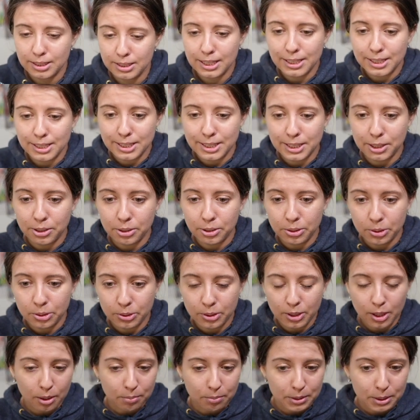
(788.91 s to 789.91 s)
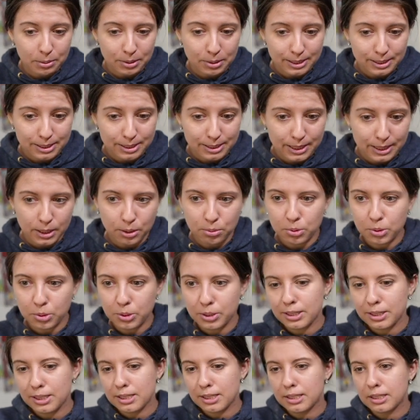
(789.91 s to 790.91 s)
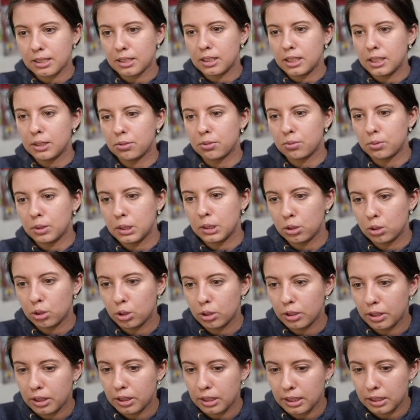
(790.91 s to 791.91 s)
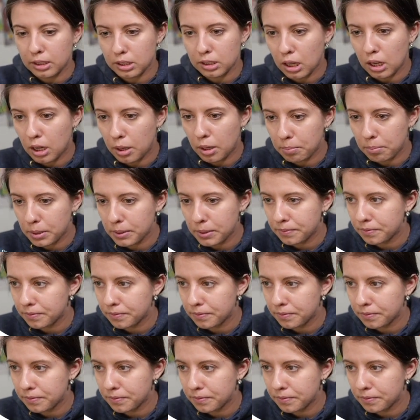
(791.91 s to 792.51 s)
SEO optimized keywords if we look things up.